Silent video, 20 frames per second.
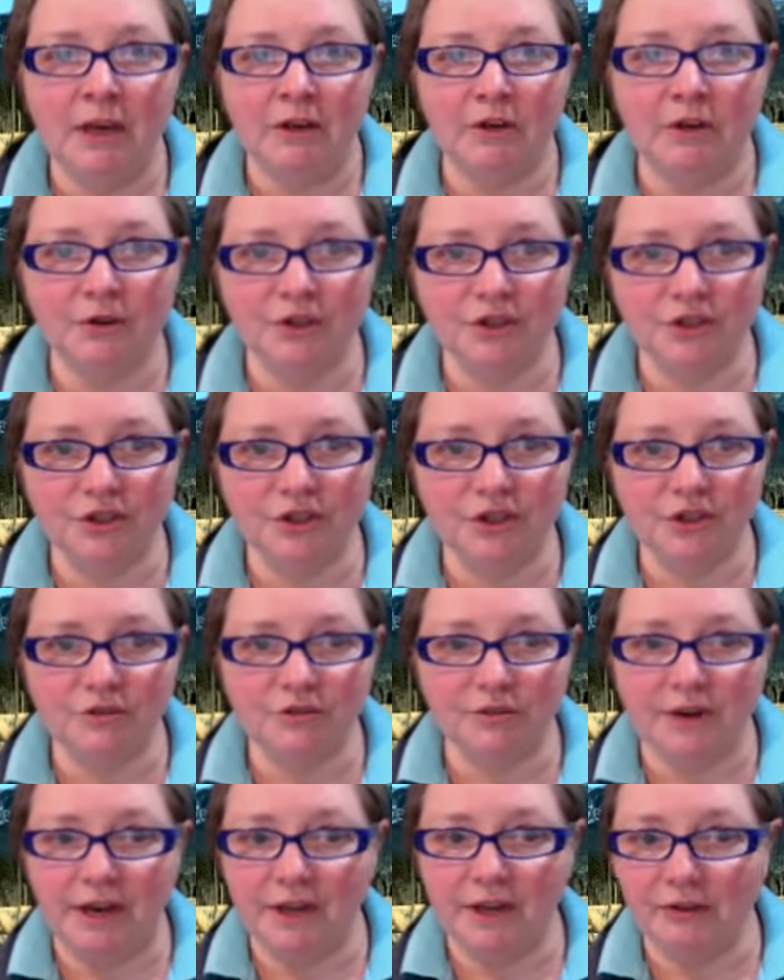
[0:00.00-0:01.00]
Christian
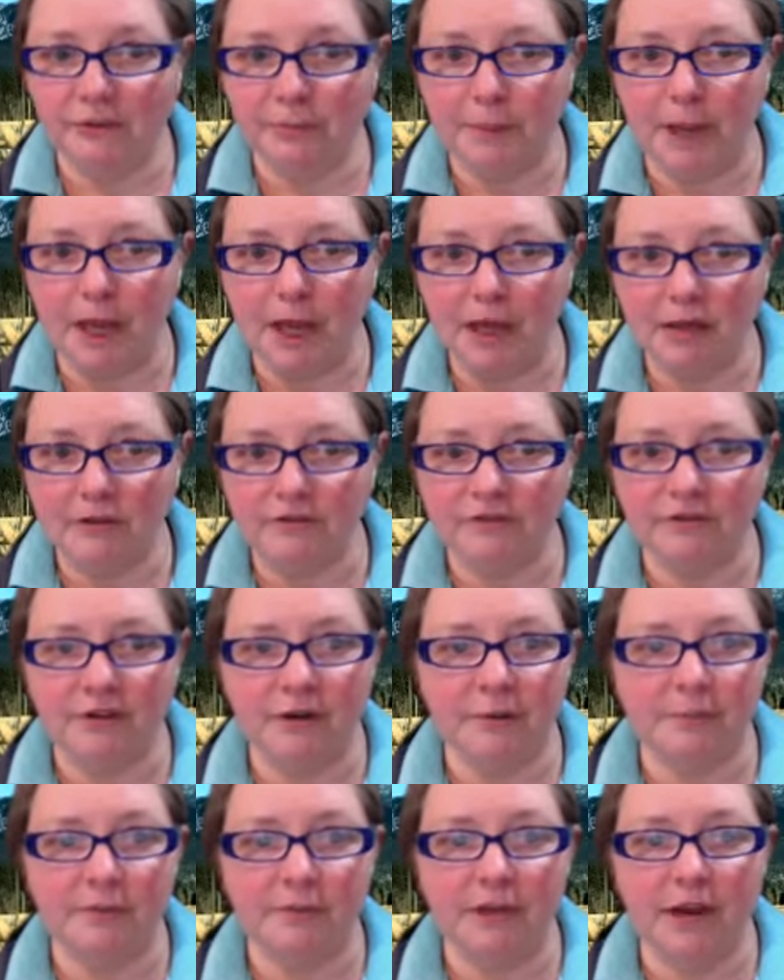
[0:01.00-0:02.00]
Railsbach
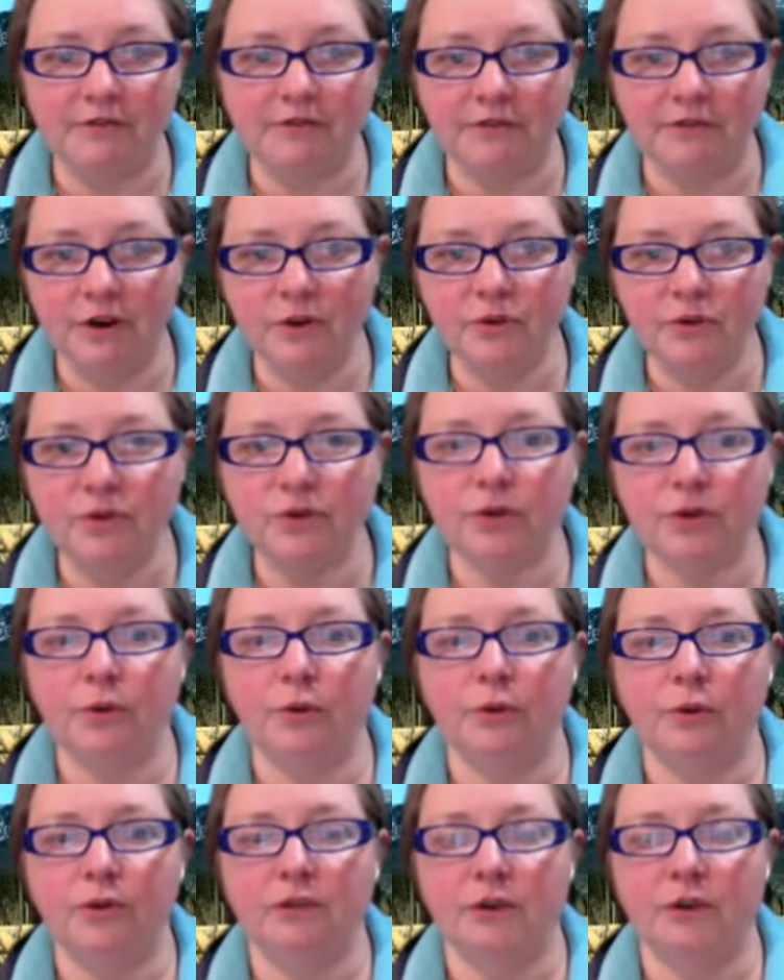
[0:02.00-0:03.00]
from Nephros,
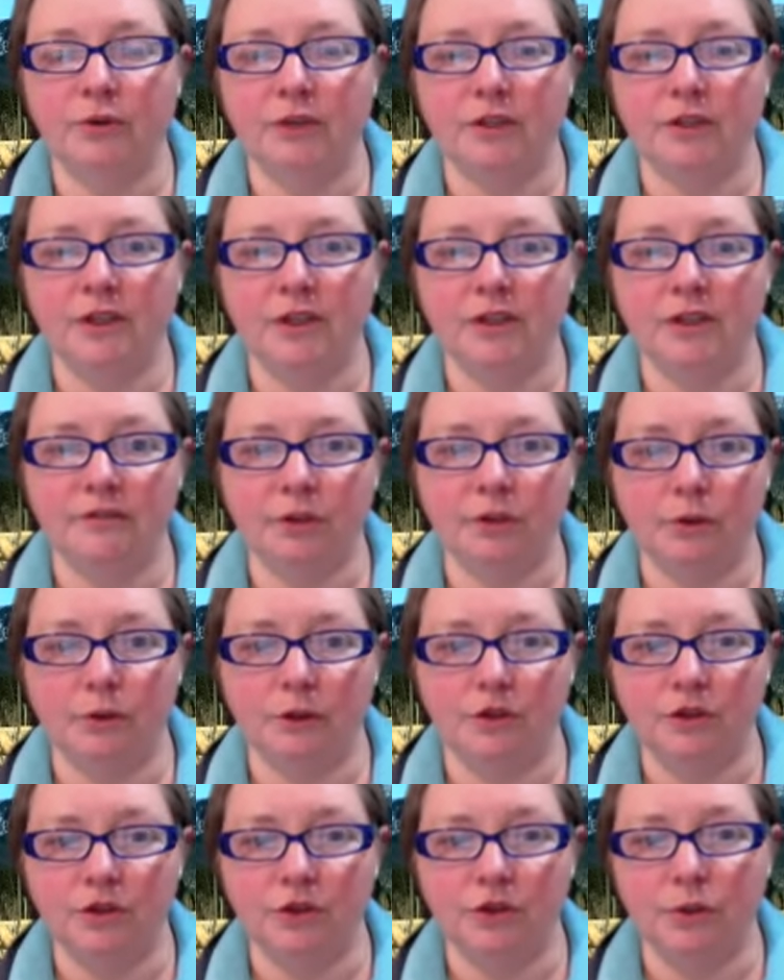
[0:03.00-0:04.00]
who is going to give you
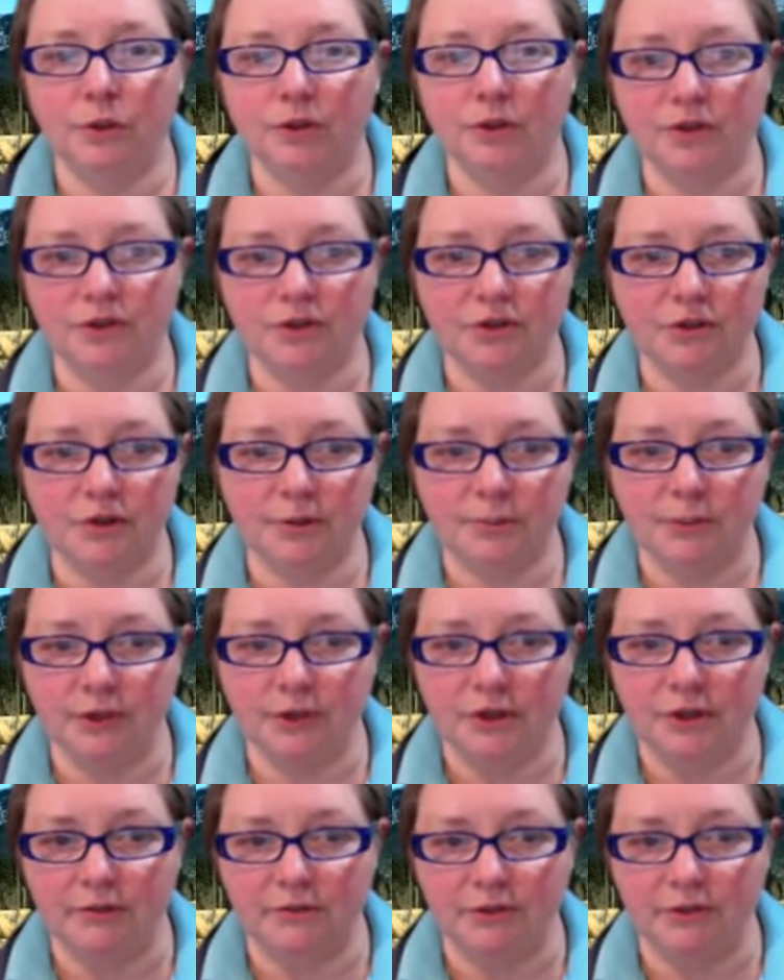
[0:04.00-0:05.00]
a short
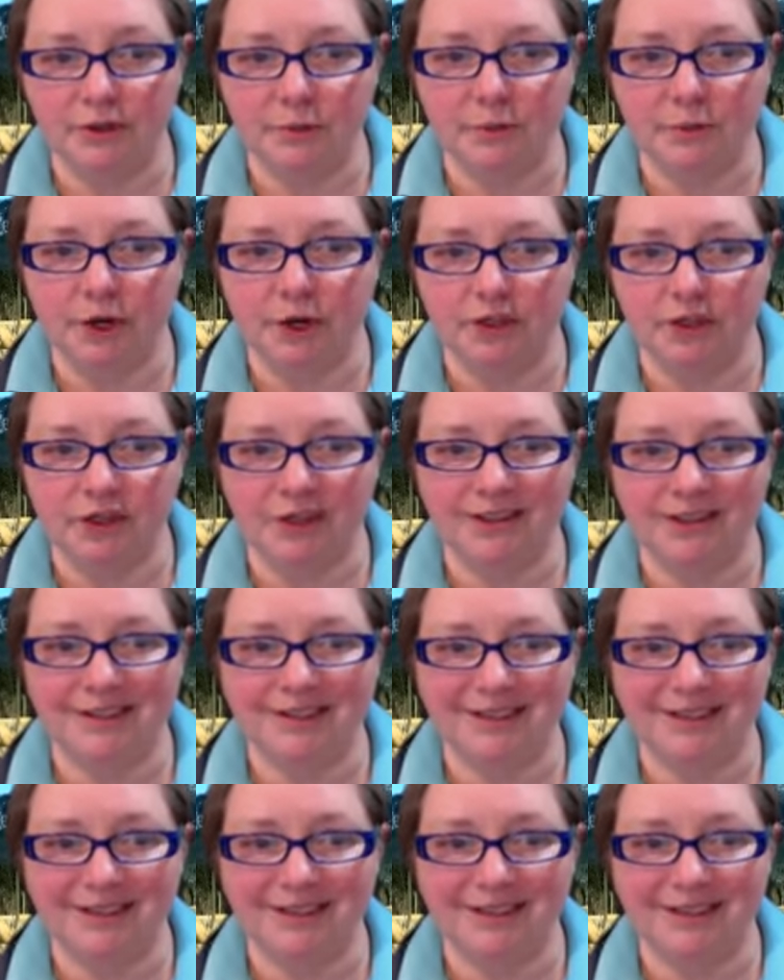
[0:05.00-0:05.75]
description of this project.